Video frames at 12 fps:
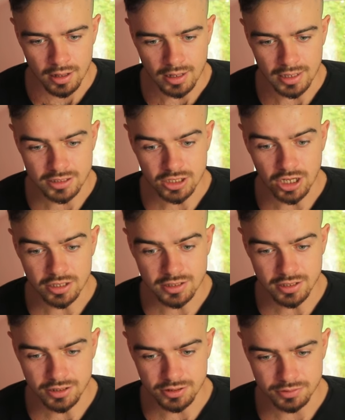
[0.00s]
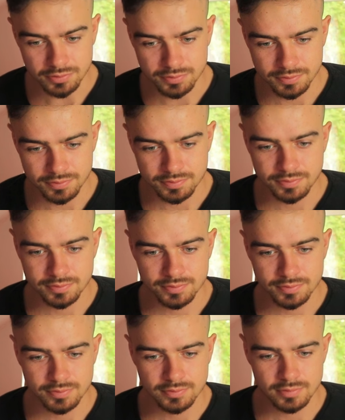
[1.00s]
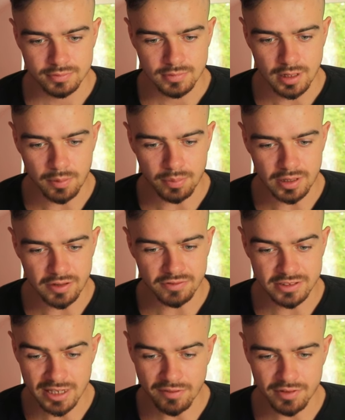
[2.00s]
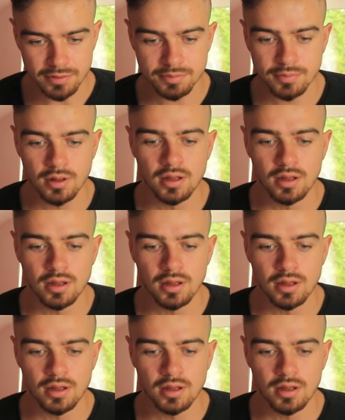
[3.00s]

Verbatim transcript: Let's continue. I believe seven